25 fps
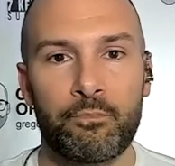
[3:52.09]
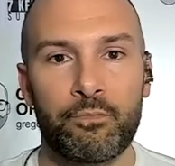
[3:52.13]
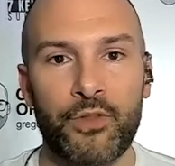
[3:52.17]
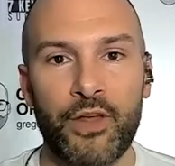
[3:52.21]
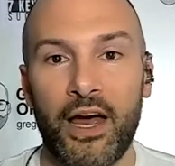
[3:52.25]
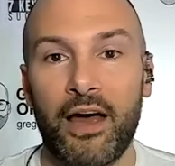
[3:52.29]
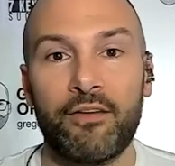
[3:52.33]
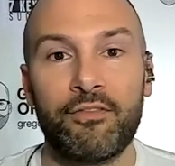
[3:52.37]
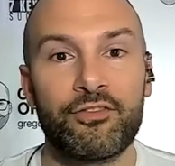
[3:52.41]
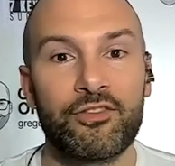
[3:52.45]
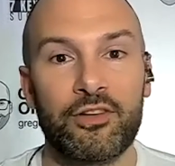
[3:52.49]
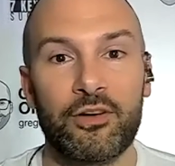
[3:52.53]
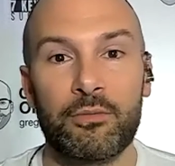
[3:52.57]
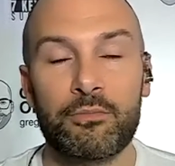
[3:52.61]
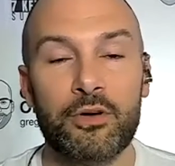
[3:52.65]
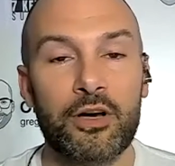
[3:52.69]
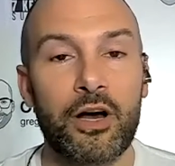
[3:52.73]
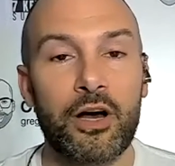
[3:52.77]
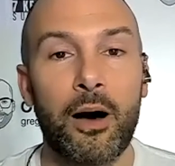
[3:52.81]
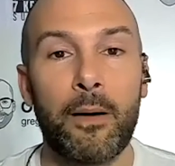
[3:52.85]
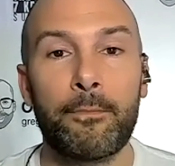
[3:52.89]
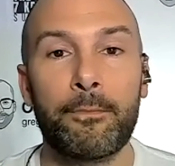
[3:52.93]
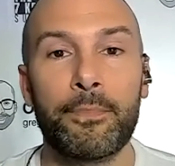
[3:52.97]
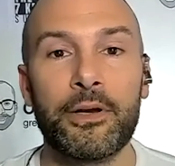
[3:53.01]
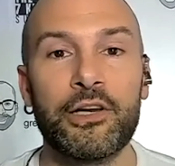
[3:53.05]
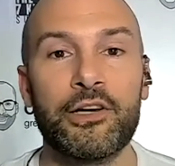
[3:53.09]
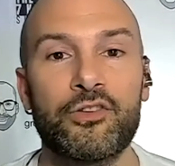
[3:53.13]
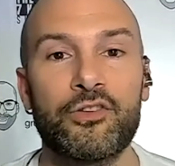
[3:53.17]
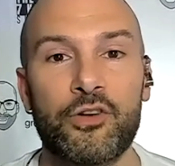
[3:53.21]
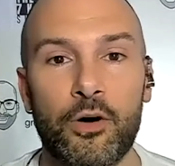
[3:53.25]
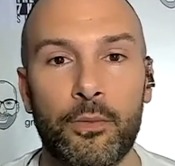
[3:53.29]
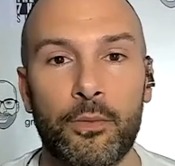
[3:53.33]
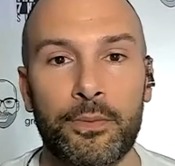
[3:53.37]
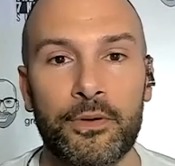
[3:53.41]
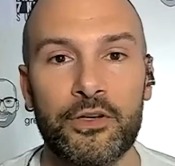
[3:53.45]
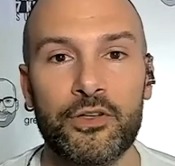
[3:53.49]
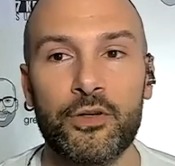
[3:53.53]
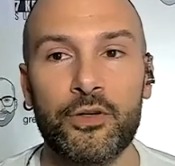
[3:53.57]
to have some company
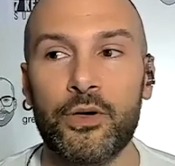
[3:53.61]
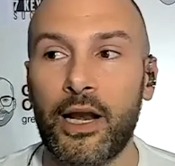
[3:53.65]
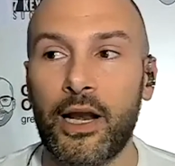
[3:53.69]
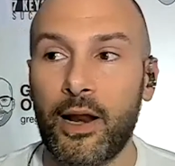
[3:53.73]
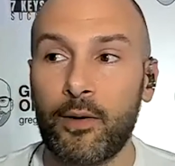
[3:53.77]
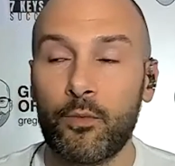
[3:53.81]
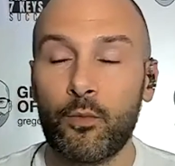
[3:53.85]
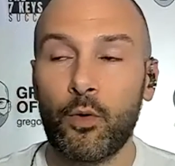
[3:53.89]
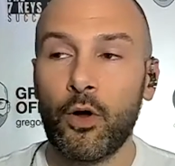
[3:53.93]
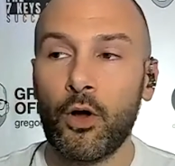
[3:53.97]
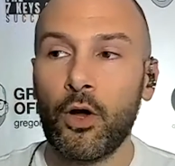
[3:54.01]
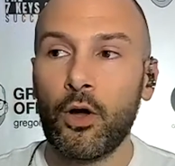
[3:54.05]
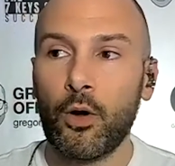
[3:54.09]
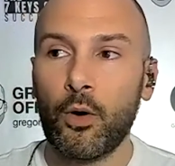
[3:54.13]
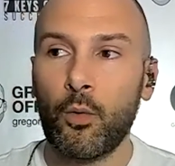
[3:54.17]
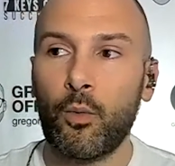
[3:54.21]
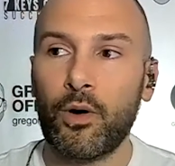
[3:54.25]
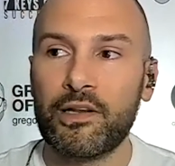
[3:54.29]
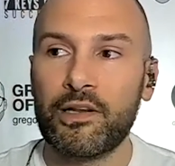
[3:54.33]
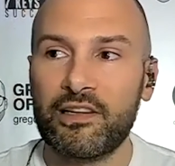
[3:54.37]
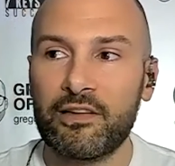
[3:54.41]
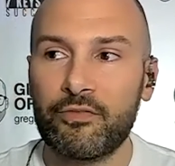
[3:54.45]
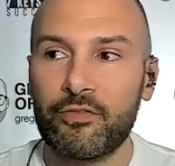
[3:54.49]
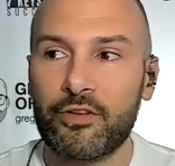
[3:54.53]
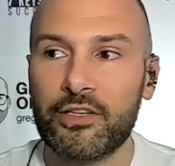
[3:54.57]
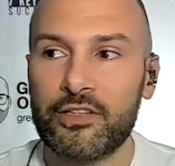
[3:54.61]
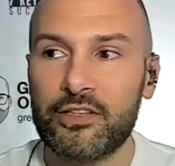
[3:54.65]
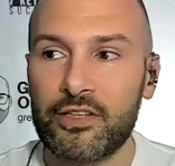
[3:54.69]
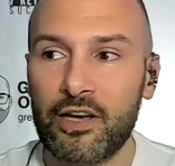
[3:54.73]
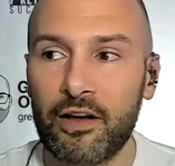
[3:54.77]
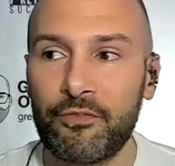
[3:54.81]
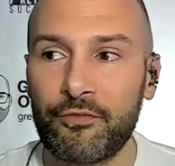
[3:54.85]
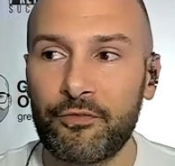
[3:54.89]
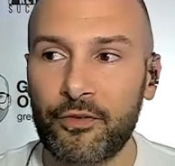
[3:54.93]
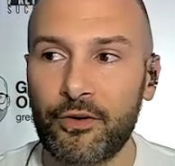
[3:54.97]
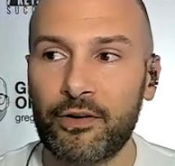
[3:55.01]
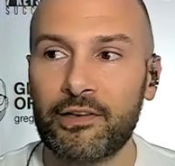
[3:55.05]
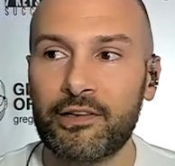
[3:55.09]
show up and do it. And what's even
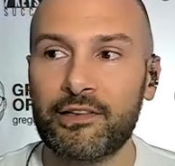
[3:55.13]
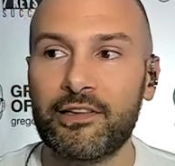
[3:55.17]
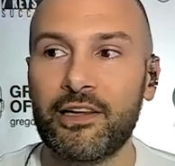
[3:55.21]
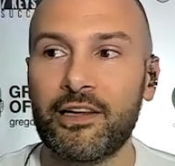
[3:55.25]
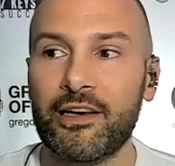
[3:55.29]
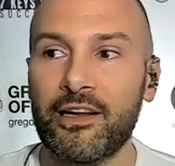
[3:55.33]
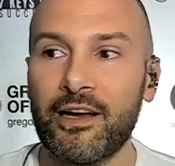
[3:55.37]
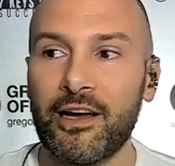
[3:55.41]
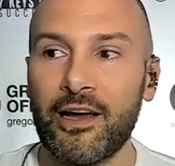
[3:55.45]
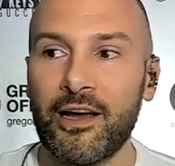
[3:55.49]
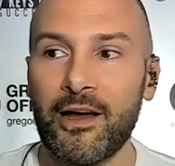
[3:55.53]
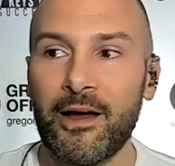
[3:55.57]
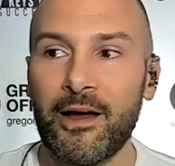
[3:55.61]
tougher is that